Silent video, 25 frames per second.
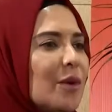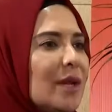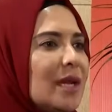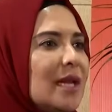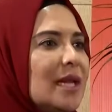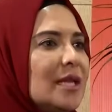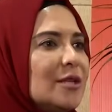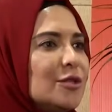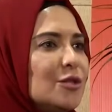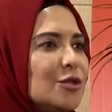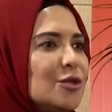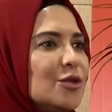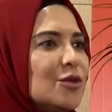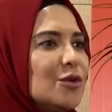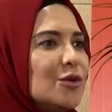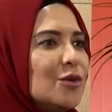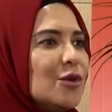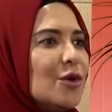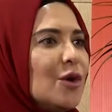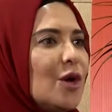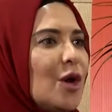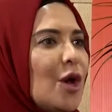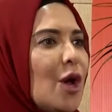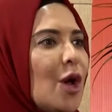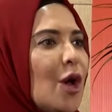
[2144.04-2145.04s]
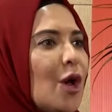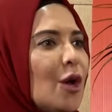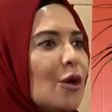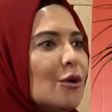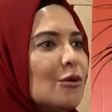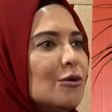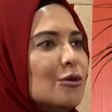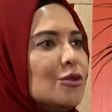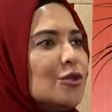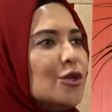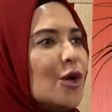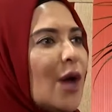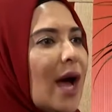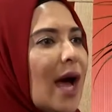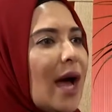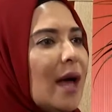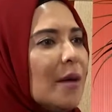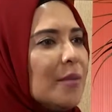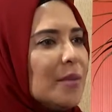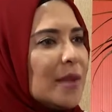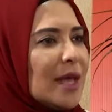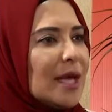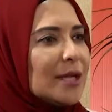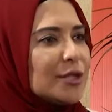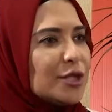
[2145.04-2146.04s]
we need to do? to
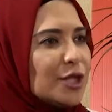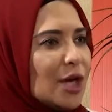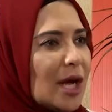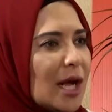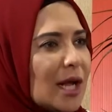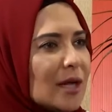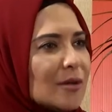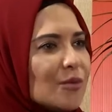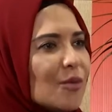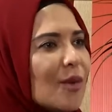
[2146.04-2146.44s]
help that child?